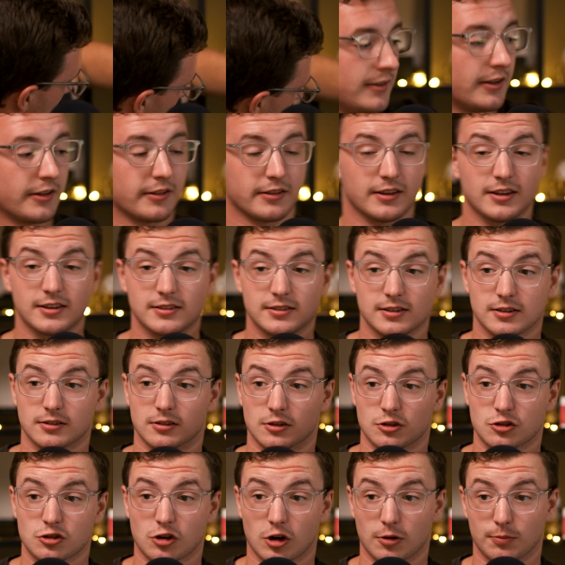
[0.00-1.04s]
Now this is a
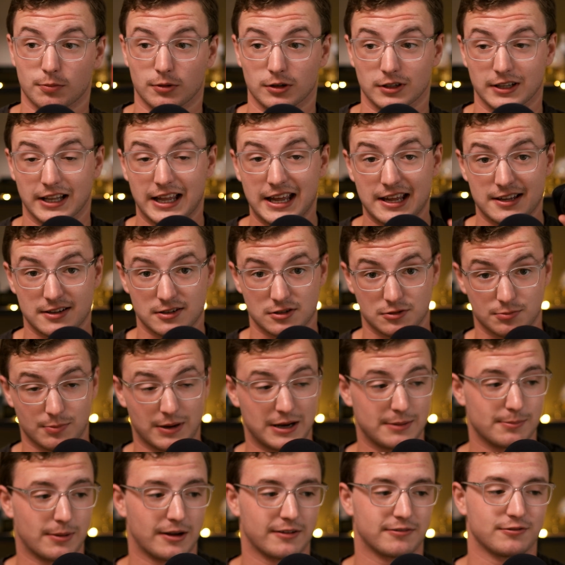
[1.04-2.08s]
sharper lens
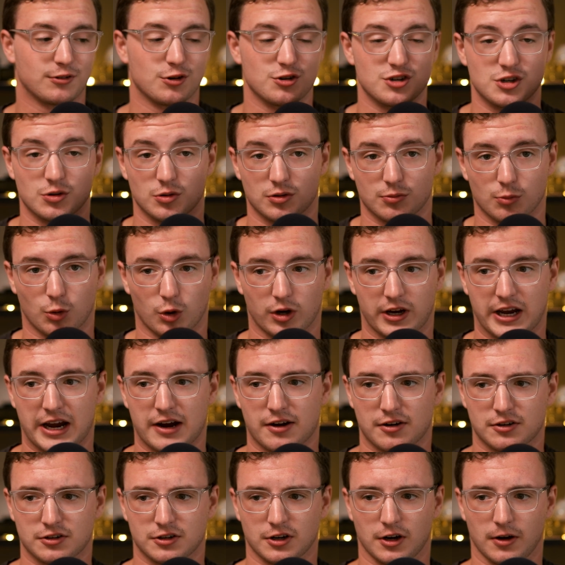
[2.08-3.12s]
made by Fuji with more
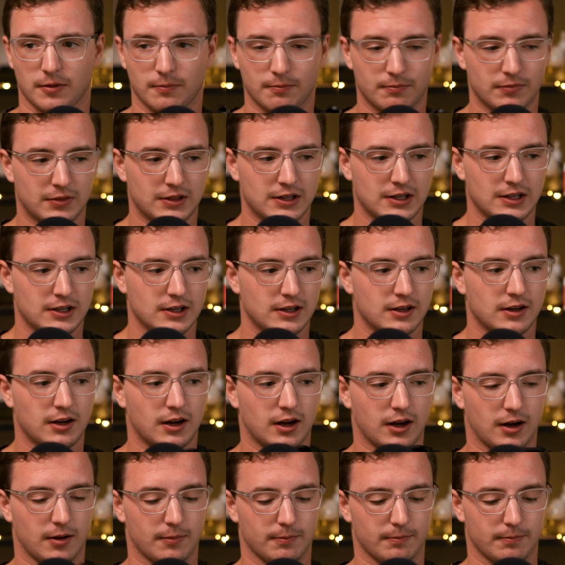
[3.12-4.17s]
character,
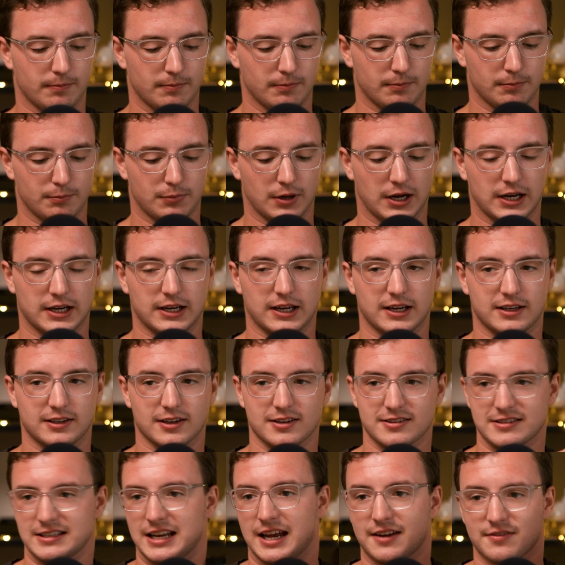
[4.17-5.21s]
but it
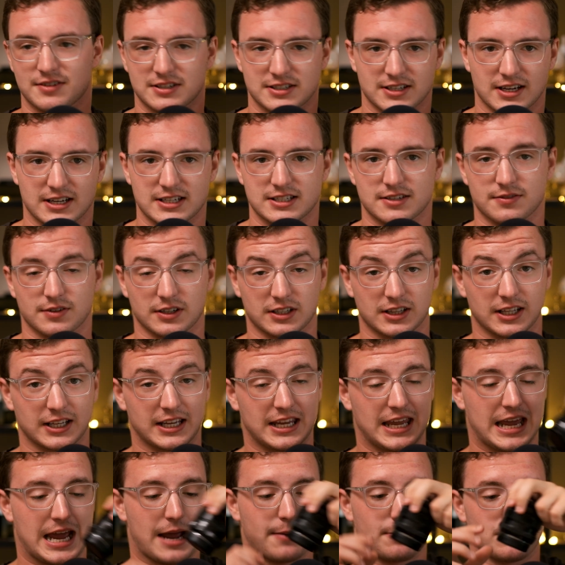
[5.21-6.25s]
doesn't have as nice of a
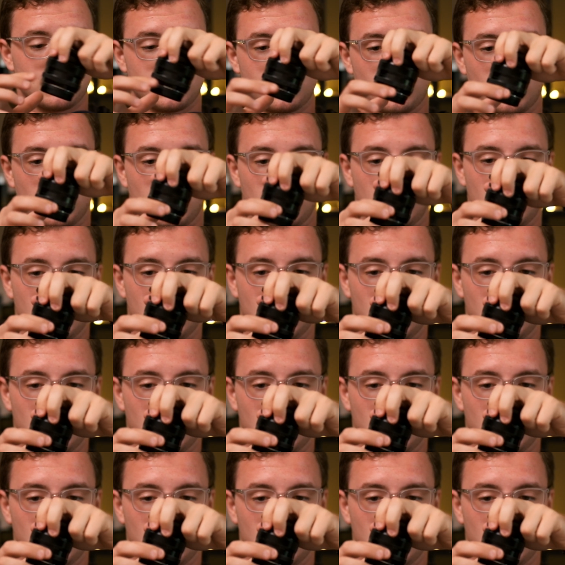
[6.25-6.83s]
clicky aperture.